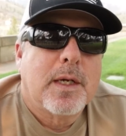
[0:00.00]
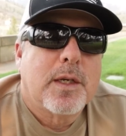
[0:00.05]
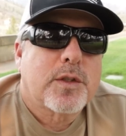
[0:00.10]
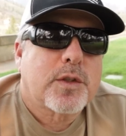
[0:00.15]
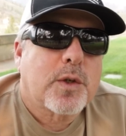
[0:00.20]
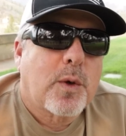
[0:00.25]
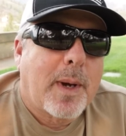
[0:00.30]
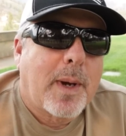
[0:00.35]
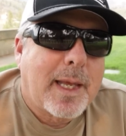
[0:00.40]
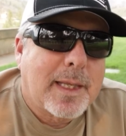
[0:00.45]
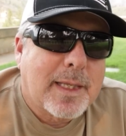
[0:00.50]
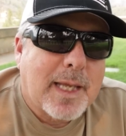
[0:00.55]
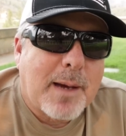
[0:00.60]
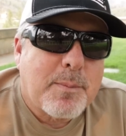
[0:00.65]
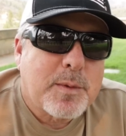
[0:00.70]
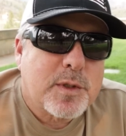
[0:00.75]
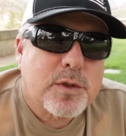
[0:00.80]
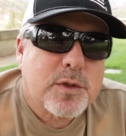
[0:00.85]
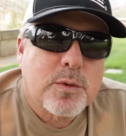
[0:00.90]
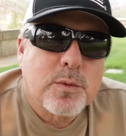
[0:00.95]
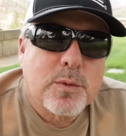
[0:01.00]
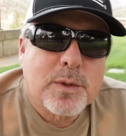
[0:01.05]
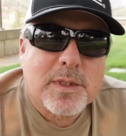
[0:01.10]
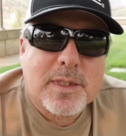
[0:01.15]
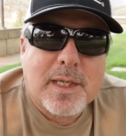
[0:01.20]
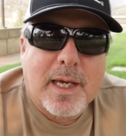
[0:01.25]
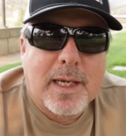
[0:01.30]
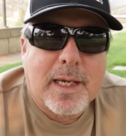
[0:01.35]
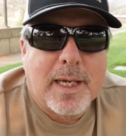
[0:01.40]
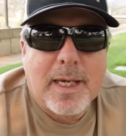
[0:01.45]
So a lineman school
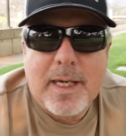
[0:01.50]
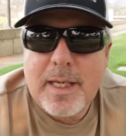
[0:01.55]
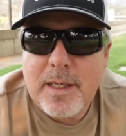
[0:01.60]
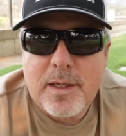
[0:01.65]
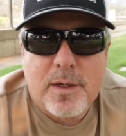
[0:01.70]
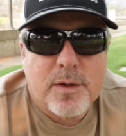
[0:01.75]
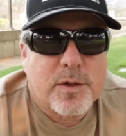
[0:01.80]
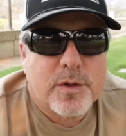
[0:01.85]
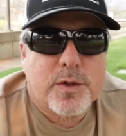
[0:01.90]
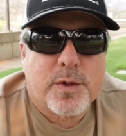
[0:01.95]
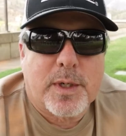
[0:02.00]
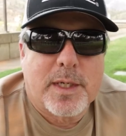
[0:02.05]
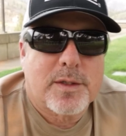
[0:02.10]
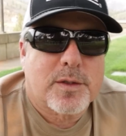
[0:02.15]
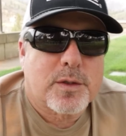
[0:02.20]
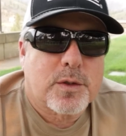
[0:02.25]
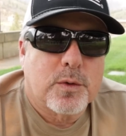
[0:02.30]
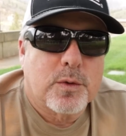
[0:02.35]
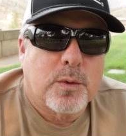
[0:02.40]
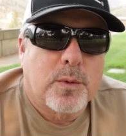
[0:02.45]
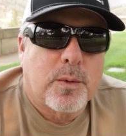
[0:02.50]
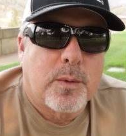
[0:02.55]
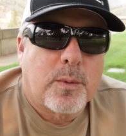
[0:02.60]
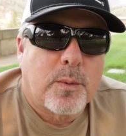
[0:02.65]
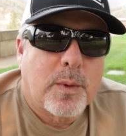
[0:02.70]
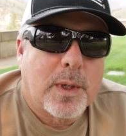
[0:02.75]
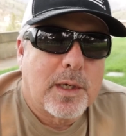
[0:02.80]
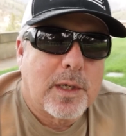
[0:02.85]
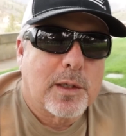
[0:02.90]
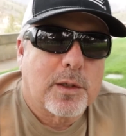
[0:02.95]
is like any other trade school
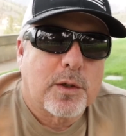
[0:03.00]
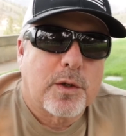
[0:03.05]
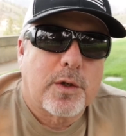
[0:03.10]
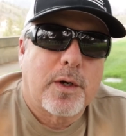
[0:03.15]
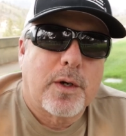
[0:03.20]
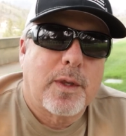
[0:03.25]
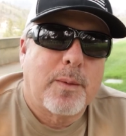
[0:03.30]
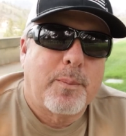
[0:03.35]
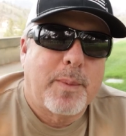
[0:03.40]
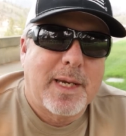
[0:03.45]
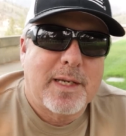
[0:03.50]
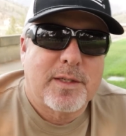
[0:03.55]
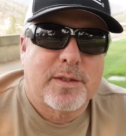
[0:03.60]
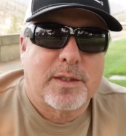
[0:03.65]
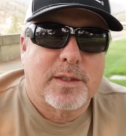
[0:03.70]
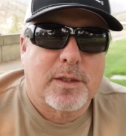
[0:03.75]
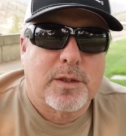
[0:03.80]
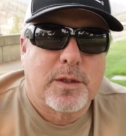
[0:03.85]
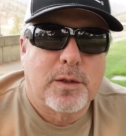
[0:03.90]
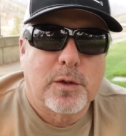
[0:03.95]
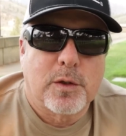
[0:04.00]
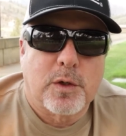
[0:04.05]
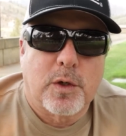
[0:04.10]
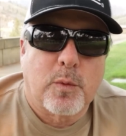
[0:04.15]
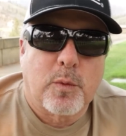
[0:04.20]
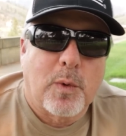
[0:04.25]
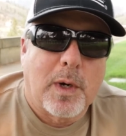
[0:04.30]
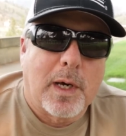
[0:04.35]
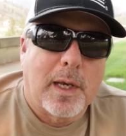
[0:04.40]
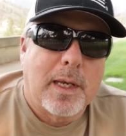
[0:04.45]
where you learn the basics. You
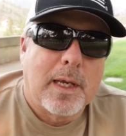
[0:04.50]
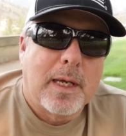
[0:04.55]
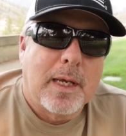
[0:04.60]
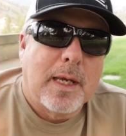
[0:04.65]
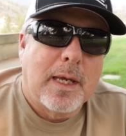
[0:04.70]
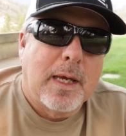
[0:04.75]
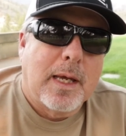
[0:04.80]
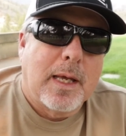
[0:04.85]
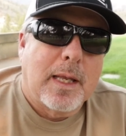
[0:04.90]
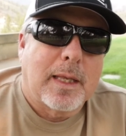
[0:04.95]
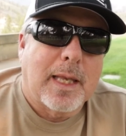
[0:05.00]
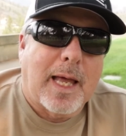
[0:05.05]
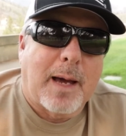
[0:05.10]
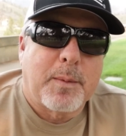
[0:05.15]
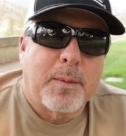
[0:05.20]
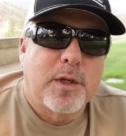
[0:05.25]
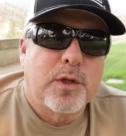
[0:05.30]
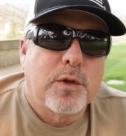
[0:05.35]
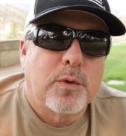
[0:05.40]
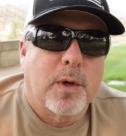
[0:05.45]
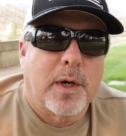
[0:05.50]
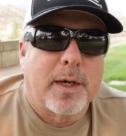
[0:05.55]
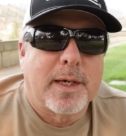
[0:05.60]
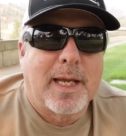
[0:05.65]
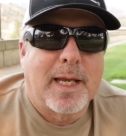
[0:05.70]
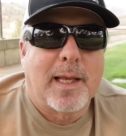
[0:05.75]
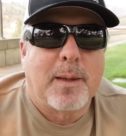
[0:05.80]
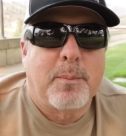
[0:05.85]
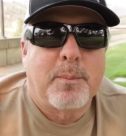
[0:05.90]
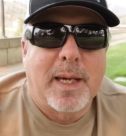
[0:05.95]
learn what linemen do on a
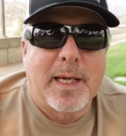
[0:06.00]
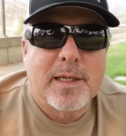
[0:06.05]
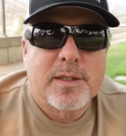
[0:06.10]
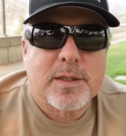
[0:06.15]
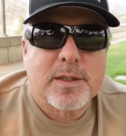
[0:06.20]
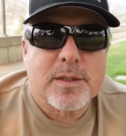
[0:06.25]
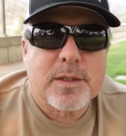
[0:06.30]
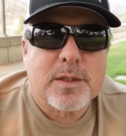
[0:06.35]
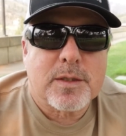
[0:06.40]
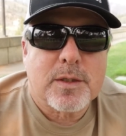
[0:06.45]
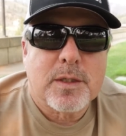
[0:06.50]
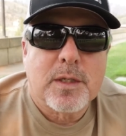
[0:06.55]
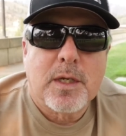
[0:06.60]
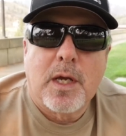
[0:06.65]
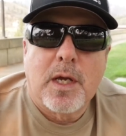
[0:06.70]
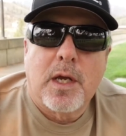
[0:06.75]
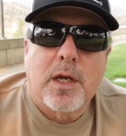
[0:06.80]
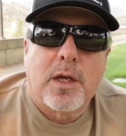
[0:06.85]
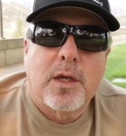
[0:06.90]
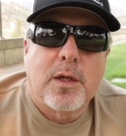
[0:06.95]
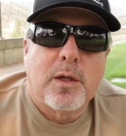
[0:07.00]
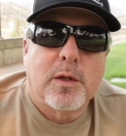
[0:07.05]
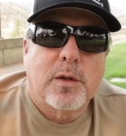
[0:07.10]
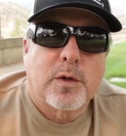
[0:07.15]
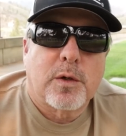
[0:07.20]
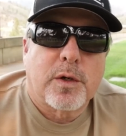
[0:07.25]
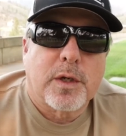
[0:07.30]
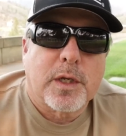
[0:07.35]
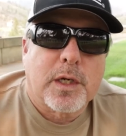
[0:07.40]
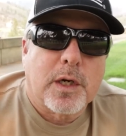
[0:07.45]
daily basis. You
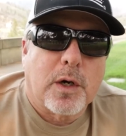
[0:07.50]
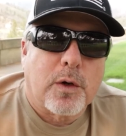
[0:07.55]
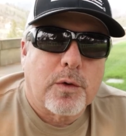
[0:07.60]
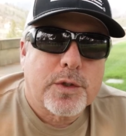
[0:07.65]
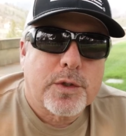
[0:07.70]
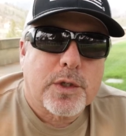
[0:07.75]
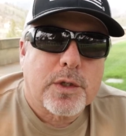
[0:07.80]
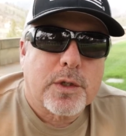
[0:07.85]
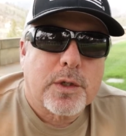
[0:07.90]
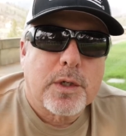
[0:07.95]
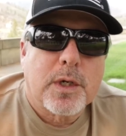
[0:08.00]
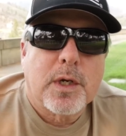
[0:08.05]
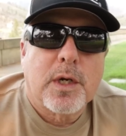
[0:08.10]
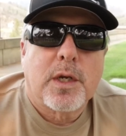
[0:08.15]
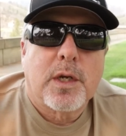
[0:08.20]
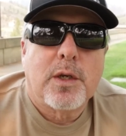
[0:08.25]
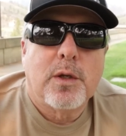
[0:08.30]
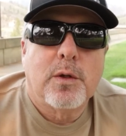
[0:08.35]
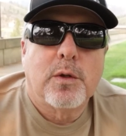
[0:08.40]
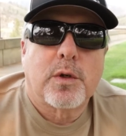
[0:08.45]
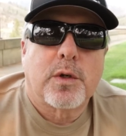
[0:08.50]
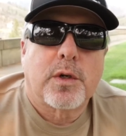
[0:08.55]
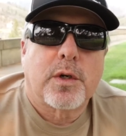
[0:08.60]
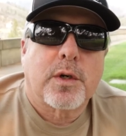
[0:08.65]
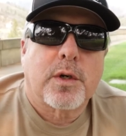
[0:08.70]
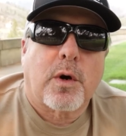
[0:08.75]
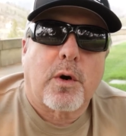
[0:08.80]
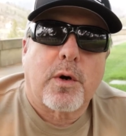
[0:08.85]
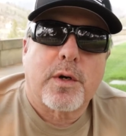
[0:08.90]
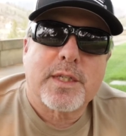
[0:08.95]
learn the culture. You
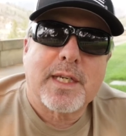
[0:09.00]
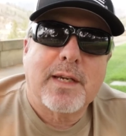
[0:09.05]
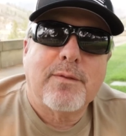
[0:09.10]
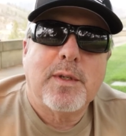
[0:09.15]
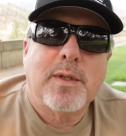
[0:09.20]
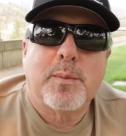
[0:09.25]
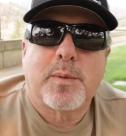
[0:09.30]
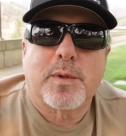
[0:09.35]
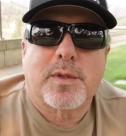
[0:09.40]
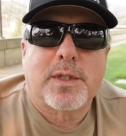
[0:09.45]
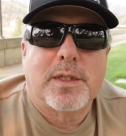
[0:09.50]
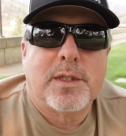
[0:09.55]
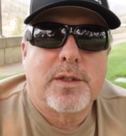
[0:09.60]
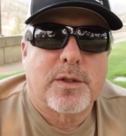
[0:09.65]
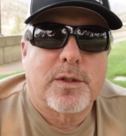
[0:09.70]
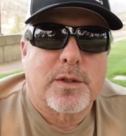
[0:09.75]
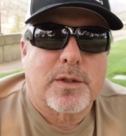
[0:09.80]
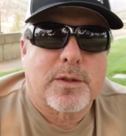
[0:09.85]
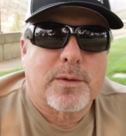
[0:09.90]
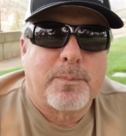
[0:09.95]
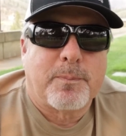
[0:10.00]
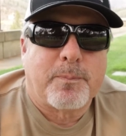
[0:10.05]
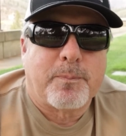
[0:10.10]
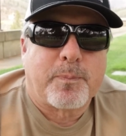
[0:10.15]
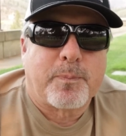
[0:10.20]
learn our safety procedures.